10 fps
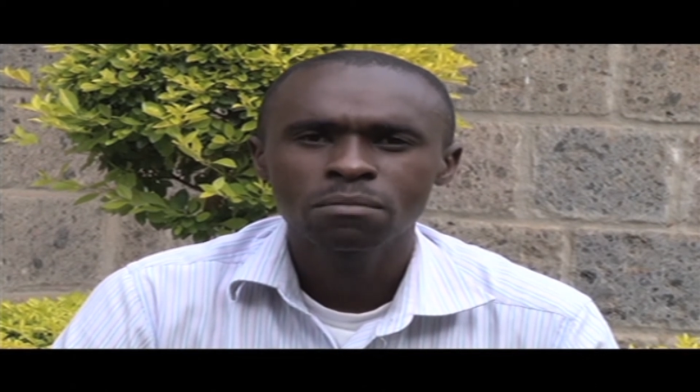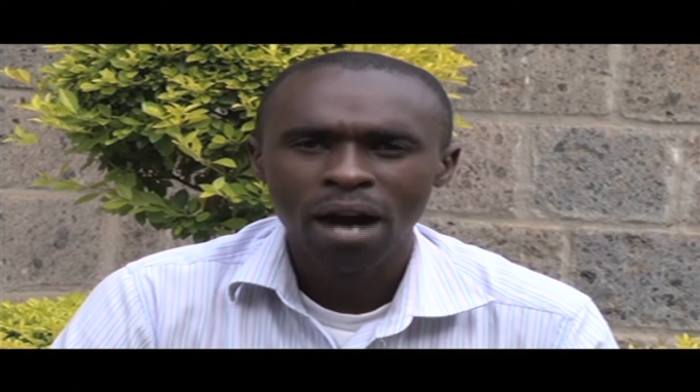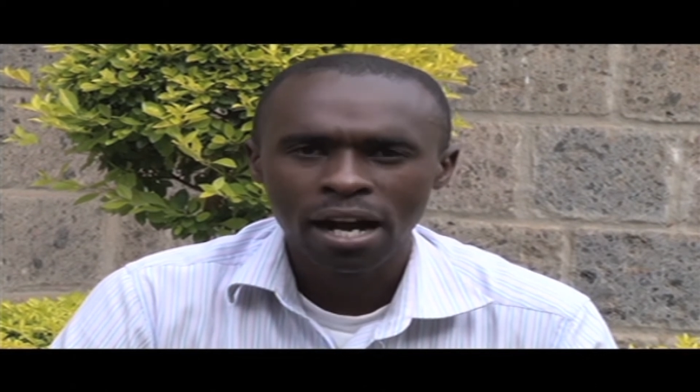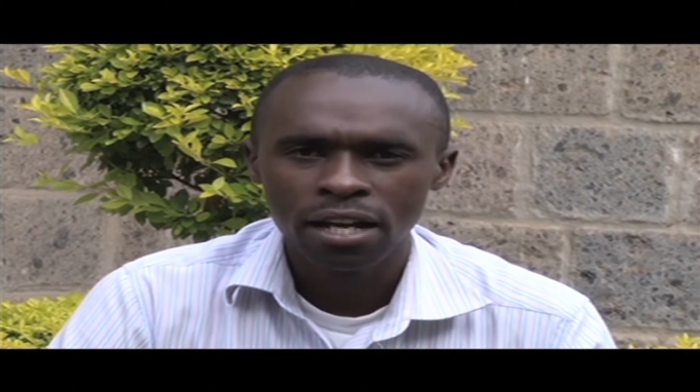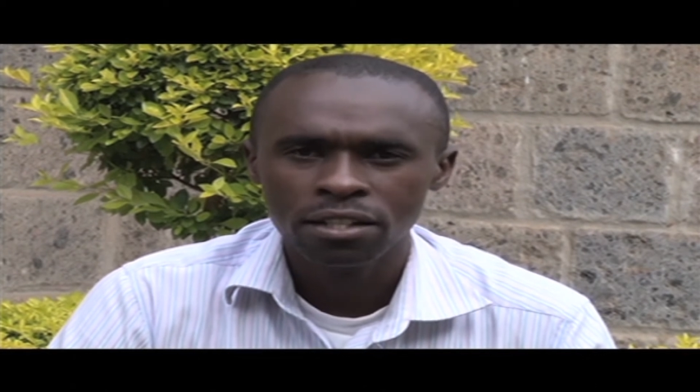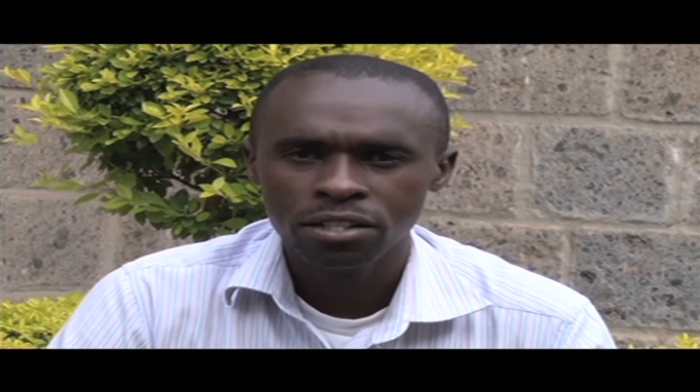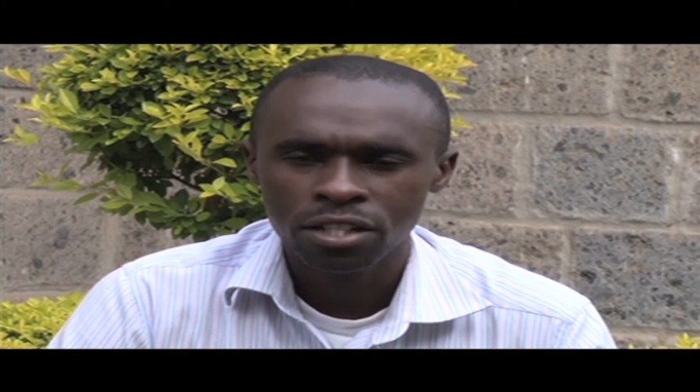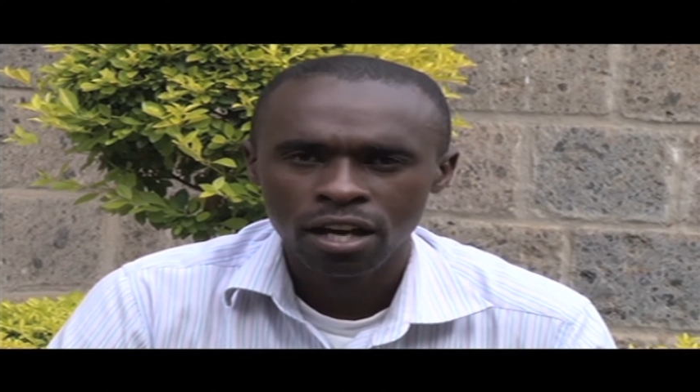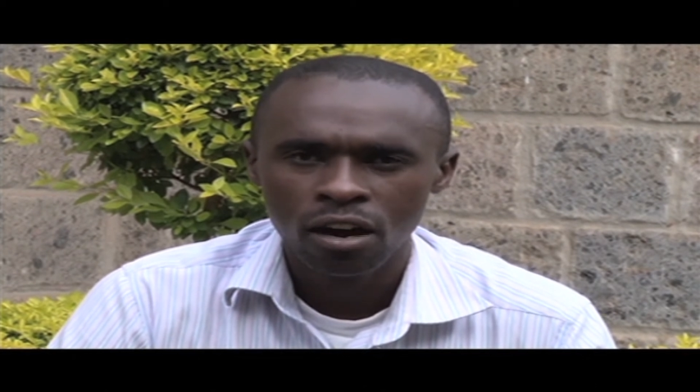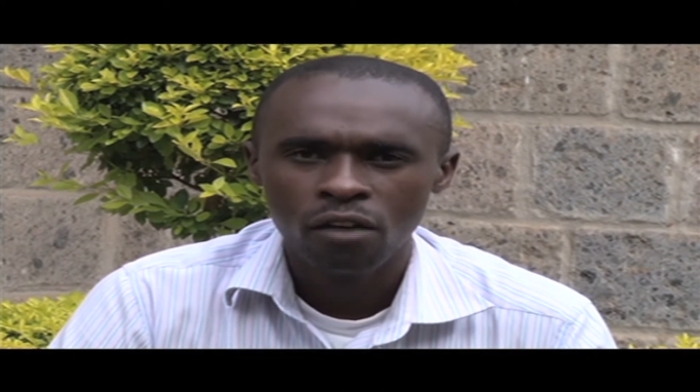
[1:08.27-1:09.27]
market
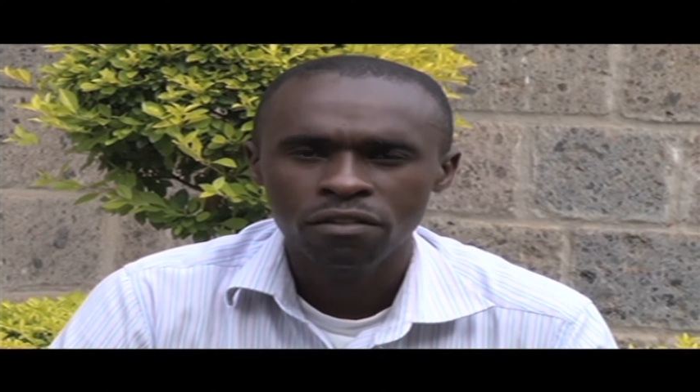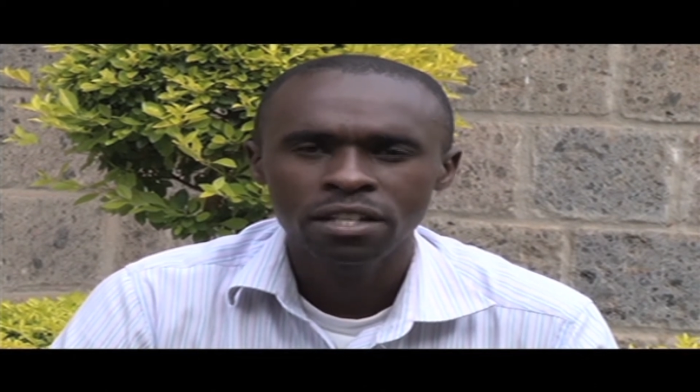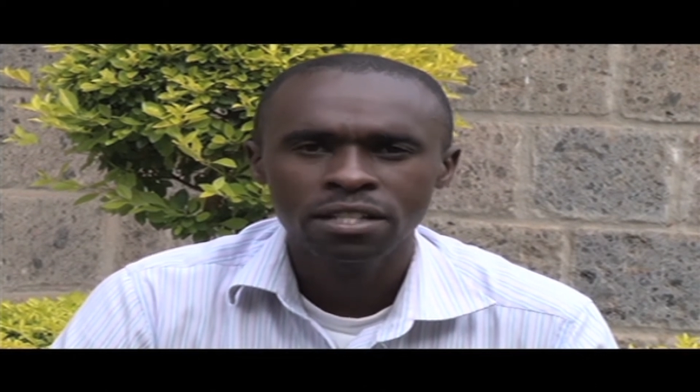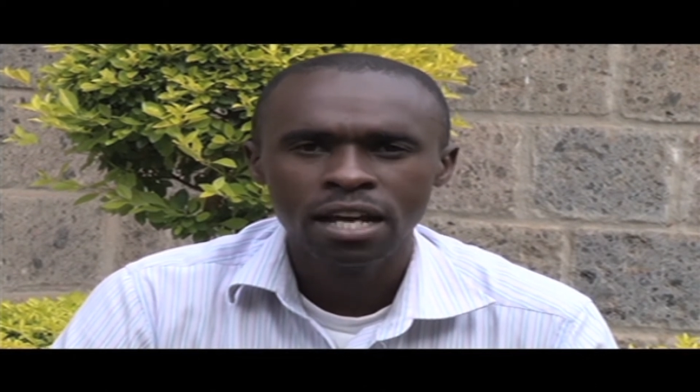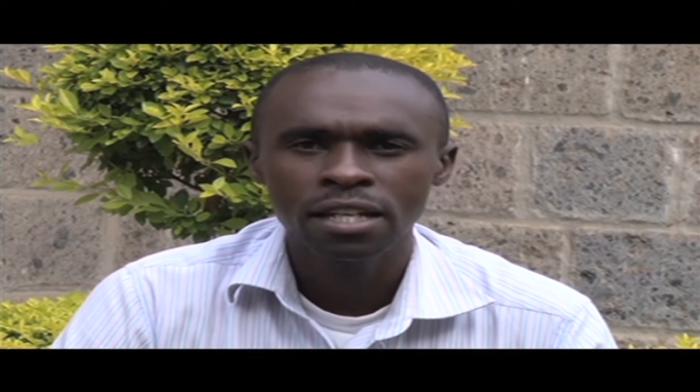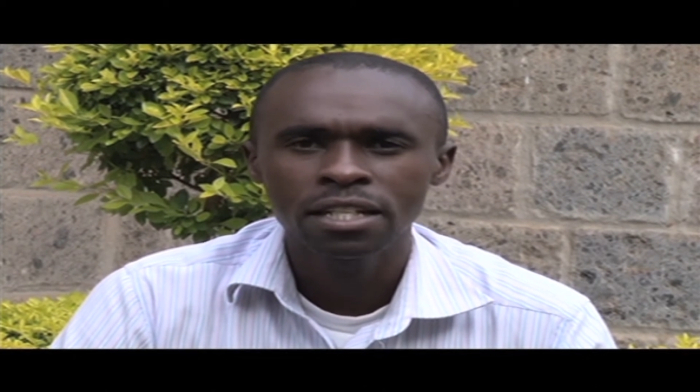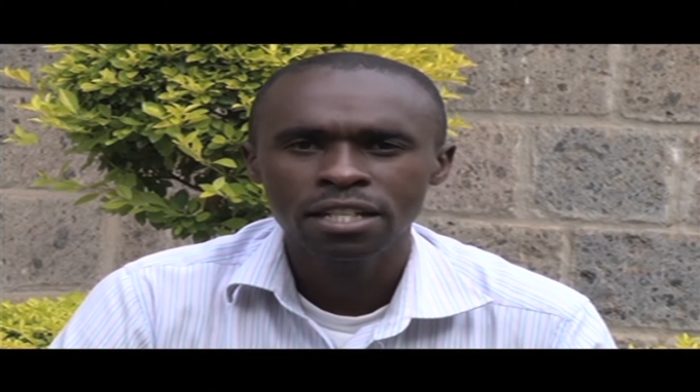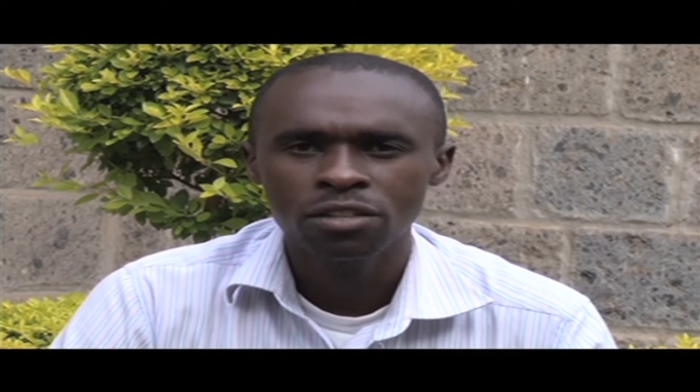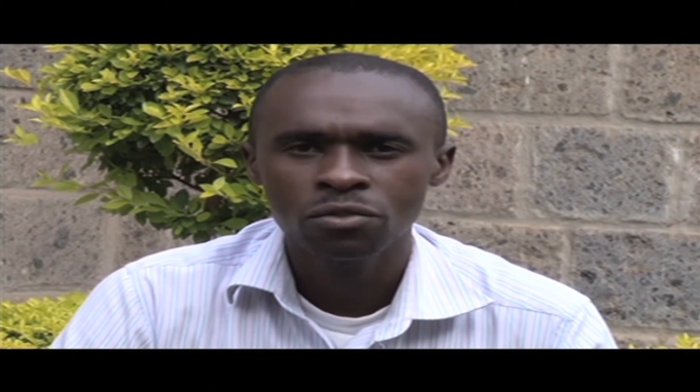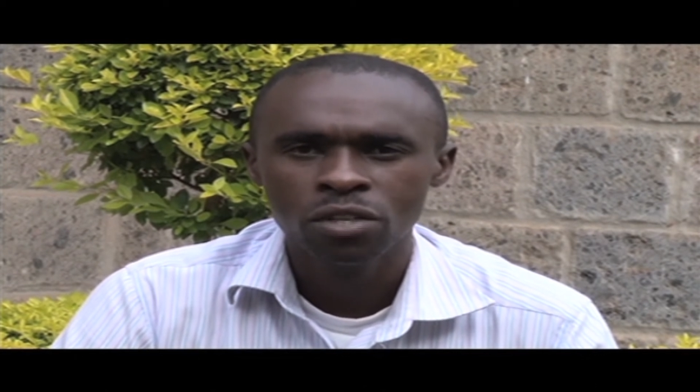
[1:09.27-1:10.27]
share of the tile
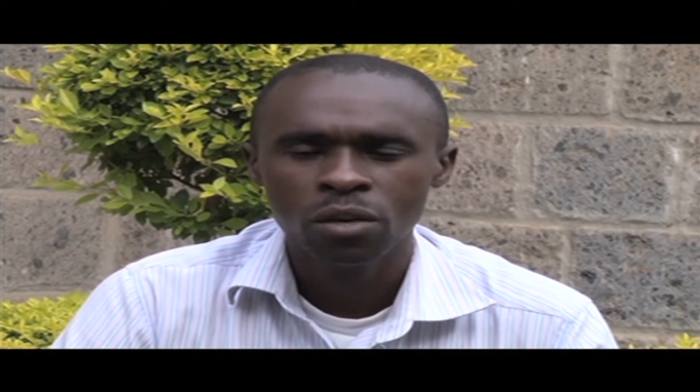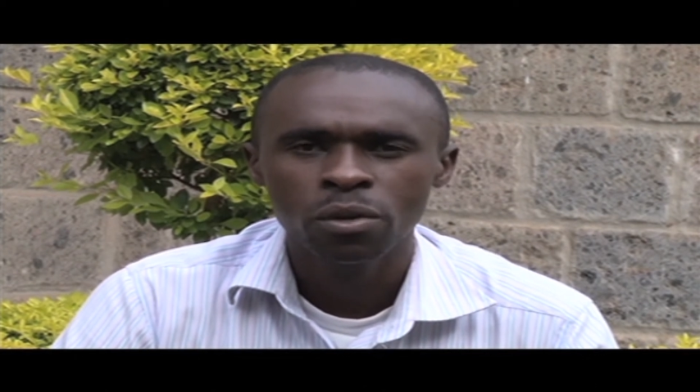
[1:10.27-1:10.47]
industry